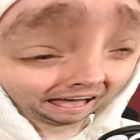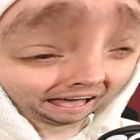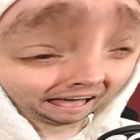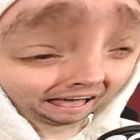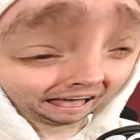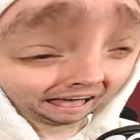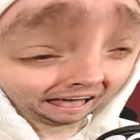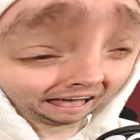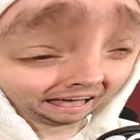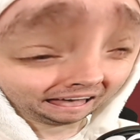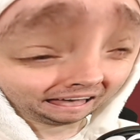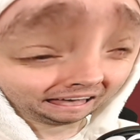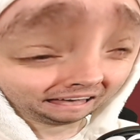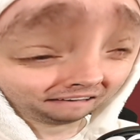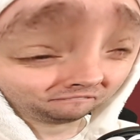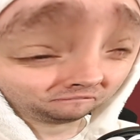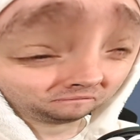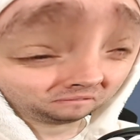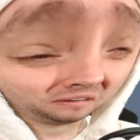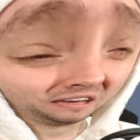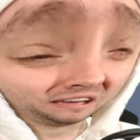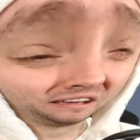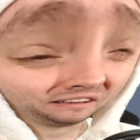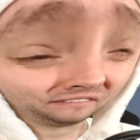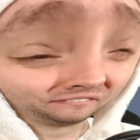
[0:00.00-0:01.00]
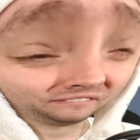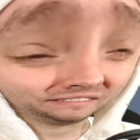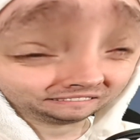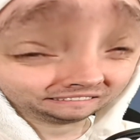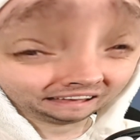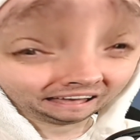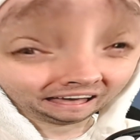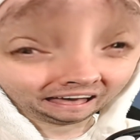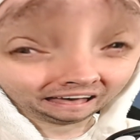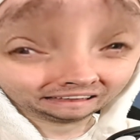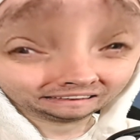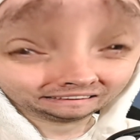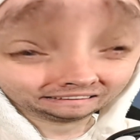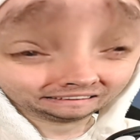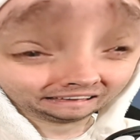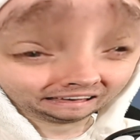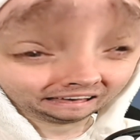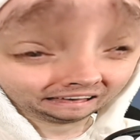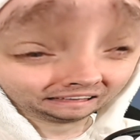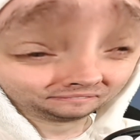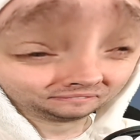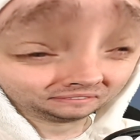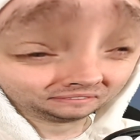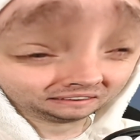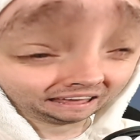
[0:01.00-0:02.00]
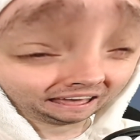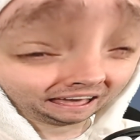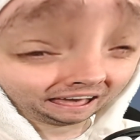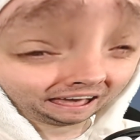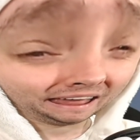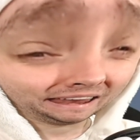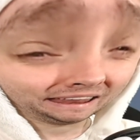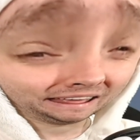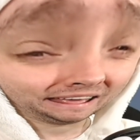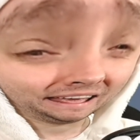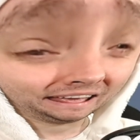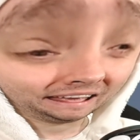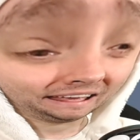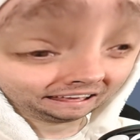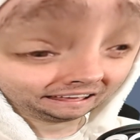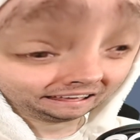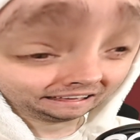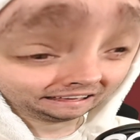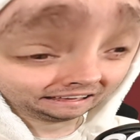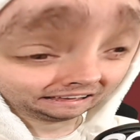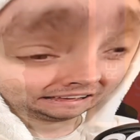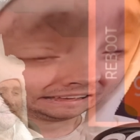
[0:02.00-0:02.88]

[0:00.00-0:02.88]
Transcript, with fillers: I'm beautiful child who calls me daddy.